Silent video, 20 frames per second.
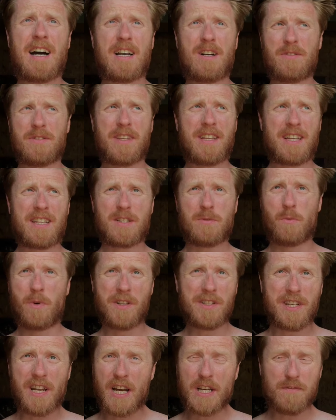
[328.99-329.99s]
I don't think it's
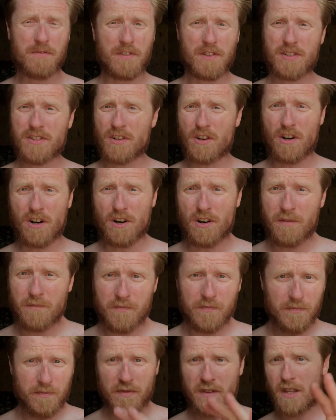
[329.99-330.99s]
one size fits
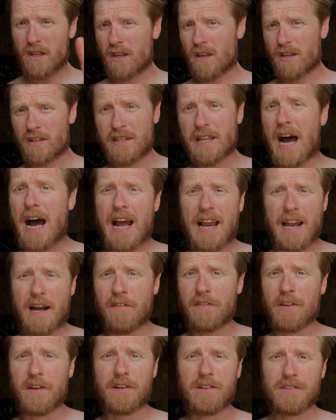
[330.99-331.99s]
all diet
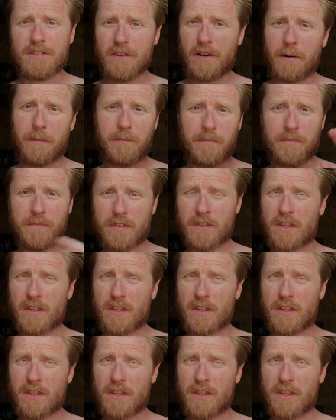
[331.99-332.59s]
out there, so